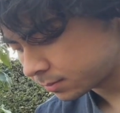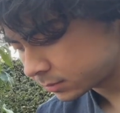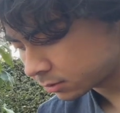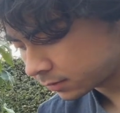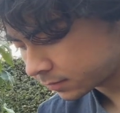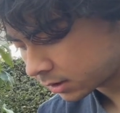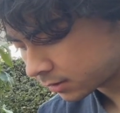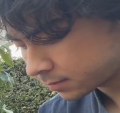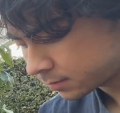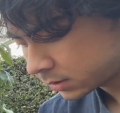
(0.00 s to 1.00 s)
35
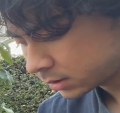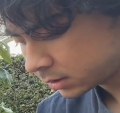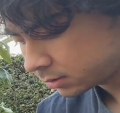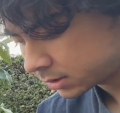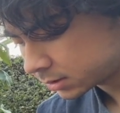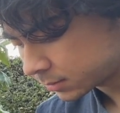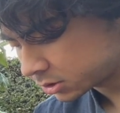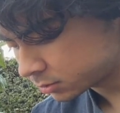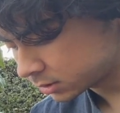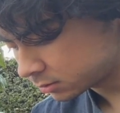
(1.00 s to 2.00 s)
units of
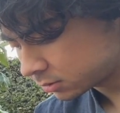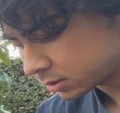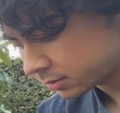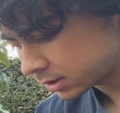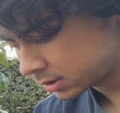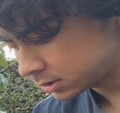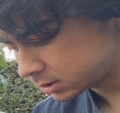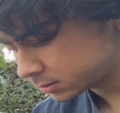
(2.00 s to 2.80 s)
measurement, whatever that is.